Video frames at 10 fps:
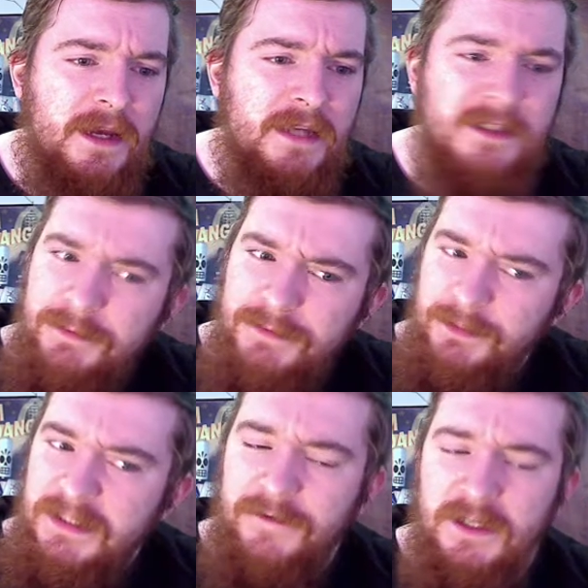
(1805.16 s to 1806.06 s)

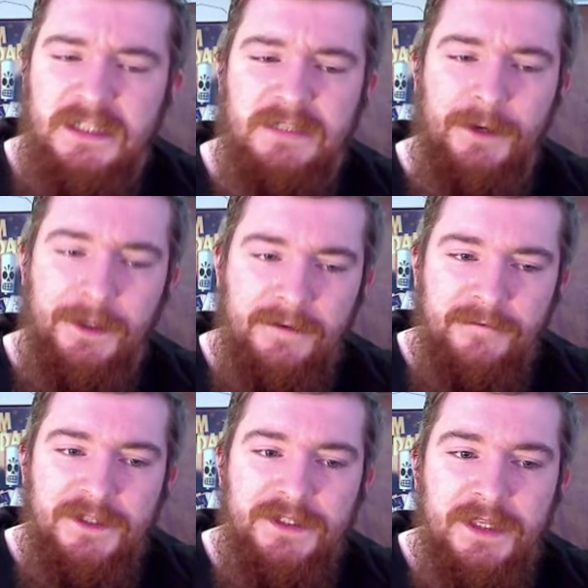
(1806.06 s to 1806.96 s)
Specifically, it's Spider-Man
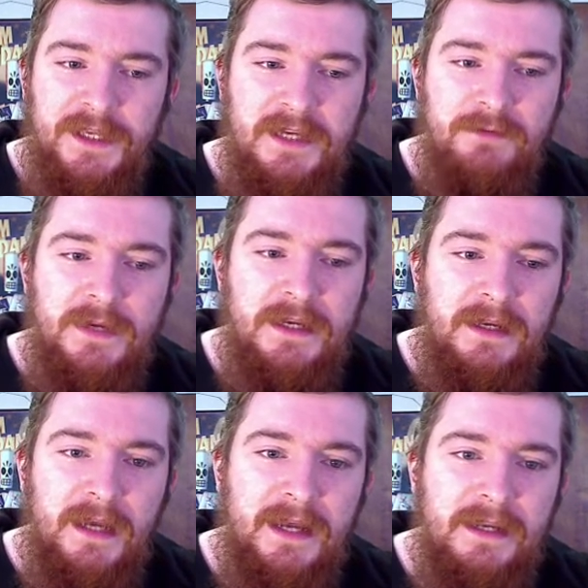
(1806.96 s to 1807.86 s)
versus the
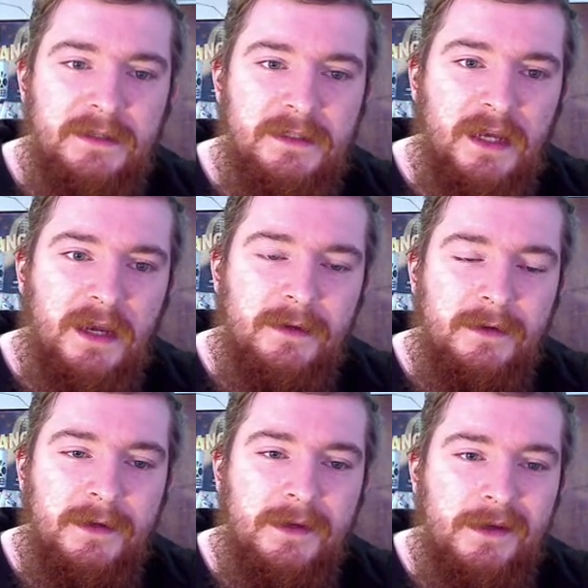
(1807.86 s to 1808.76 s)
Kingpin, and
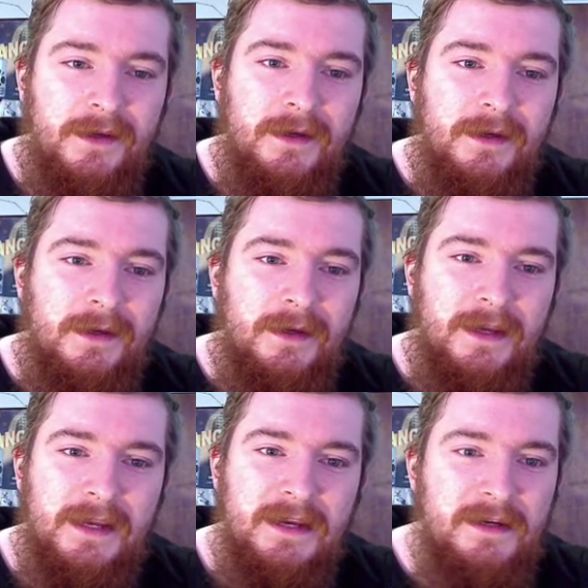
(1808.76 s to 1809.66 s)

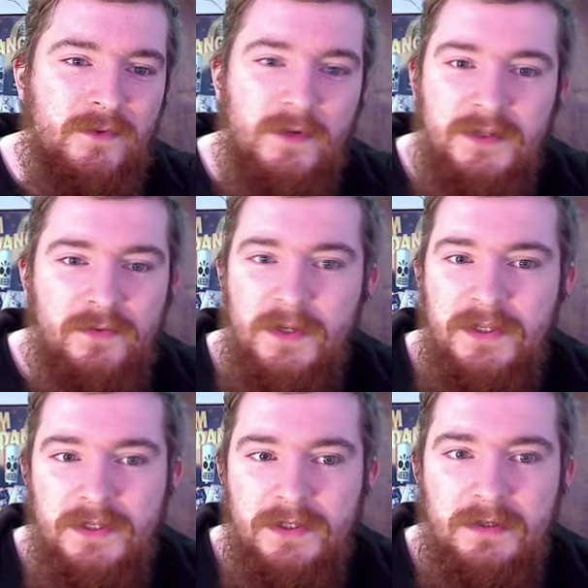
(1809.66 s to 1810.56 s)
again, it's one of those
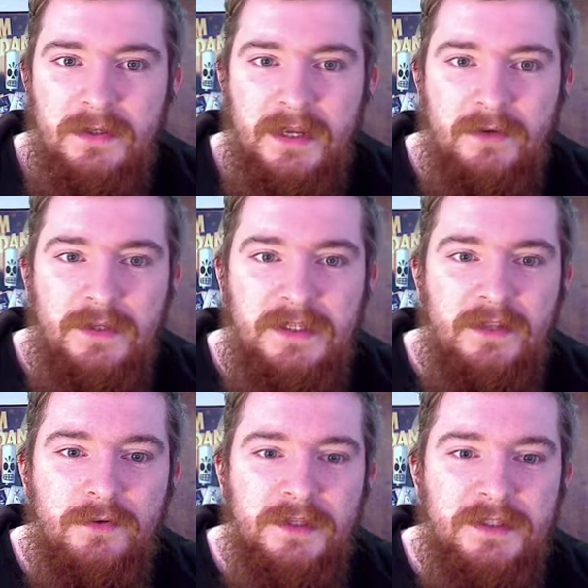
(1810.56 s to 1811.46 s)
ones like all these
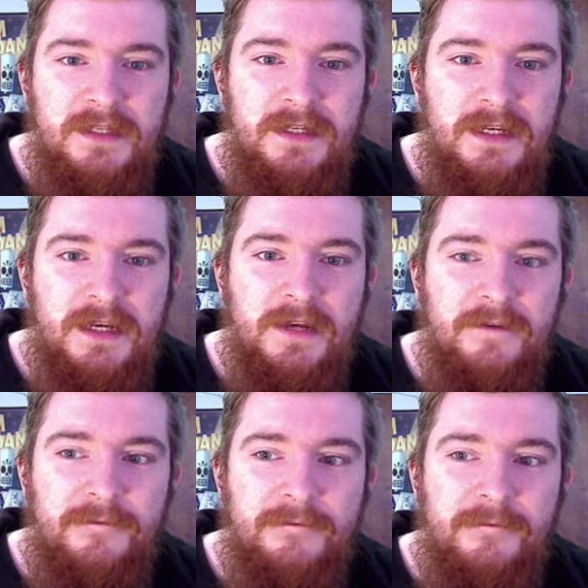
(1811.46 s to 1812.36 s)
other ones that you kind
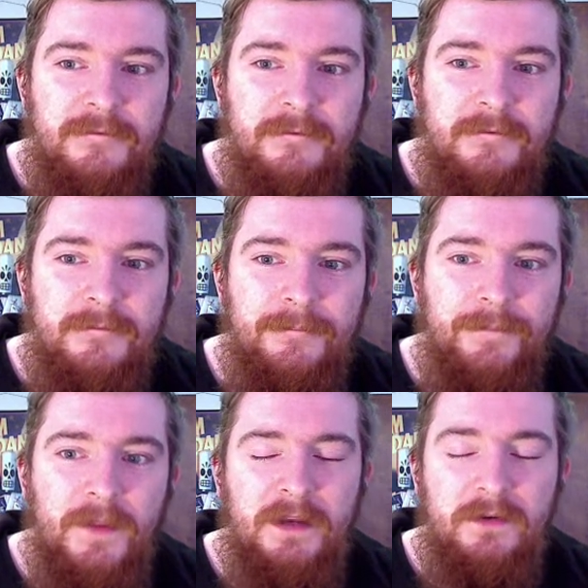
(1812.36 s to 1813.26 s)
of
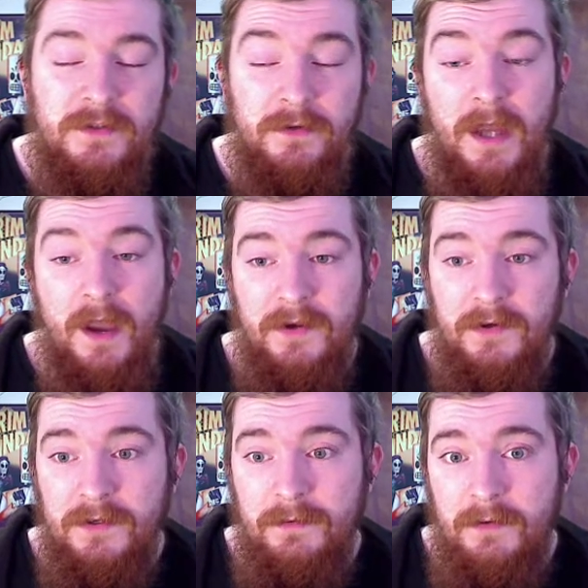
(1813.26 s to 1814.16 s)
like. Oh, sorry, I
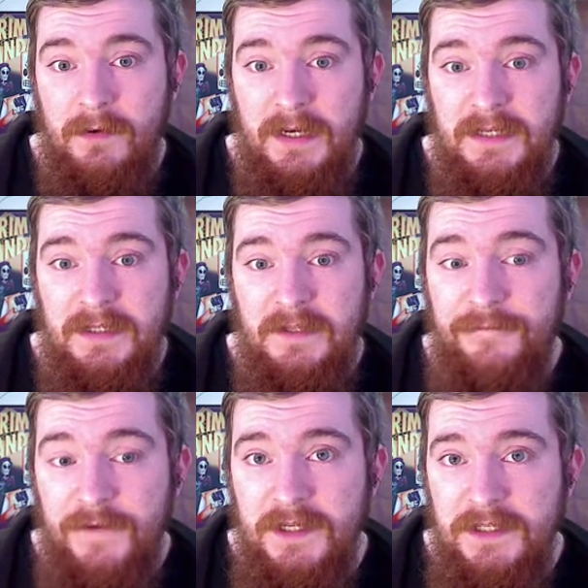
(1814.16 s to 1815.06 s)
got into the
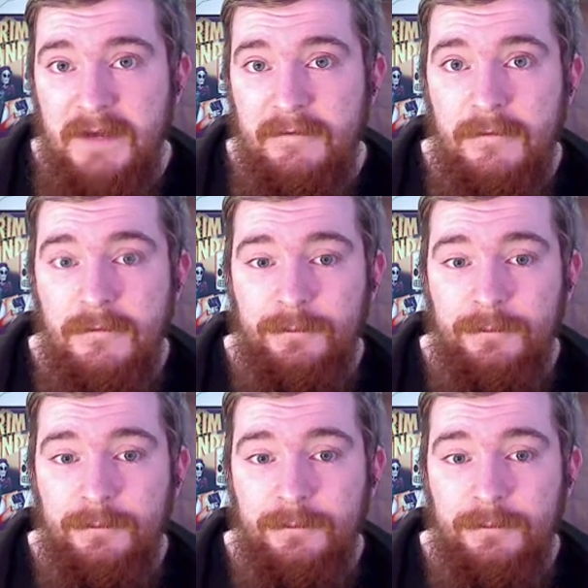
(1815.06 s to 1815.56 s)
first level,